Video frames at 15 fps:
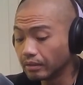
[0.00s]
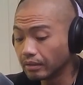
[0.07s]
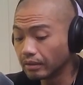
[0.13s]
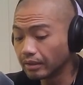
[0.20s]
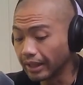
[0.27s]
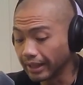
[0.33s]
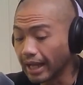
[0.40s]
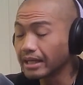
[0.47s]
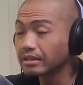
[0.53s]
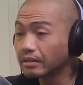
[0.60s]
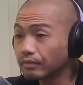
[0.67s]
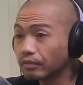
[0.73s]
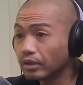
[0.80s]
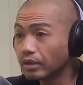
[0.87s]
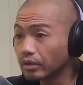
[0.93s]
like
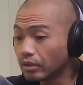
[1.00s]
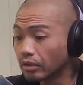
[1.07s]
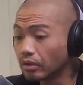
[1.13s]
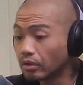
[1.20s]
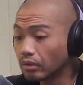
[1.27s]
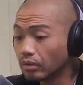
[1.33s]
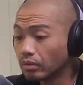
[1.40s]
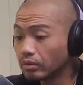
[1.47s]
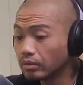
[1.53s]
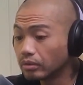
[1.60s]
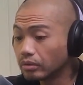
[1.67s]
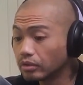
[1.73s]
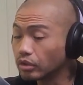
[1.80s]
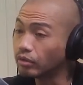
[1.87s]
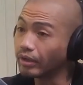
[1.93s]
asking for a girl
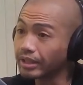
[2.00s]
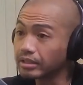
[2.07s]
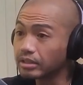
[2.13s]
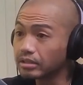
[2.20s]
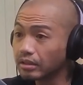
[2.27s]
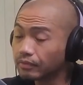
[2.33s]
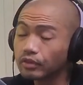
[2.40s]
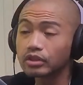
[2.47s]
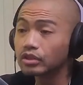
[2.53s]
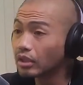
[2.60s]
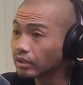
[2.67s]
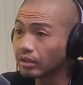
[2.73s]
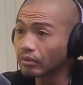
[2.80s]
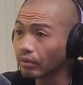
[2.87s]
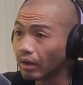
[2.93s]
to drinks and stuff. There's
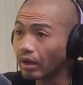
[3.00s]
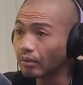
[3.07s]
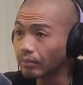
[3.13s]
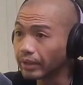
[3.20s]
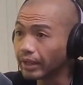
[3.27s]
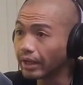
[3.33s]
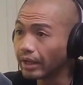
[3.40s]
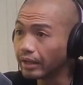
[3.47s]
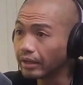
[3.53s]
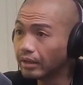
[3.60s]
nothing wrong with that.